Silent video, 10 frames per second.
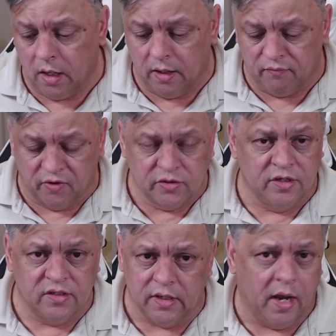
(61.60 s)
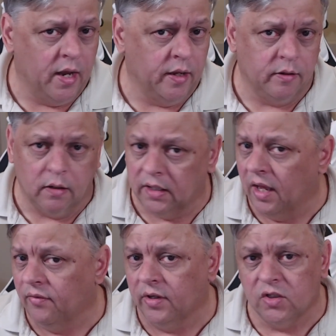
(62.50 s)
versions 9,
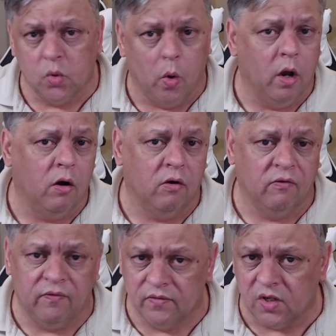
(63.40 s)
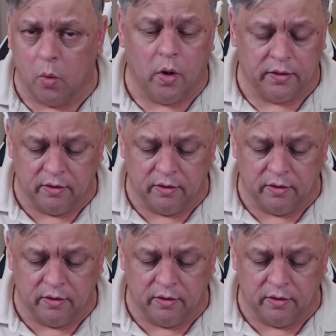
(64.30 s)
11, 12, so on.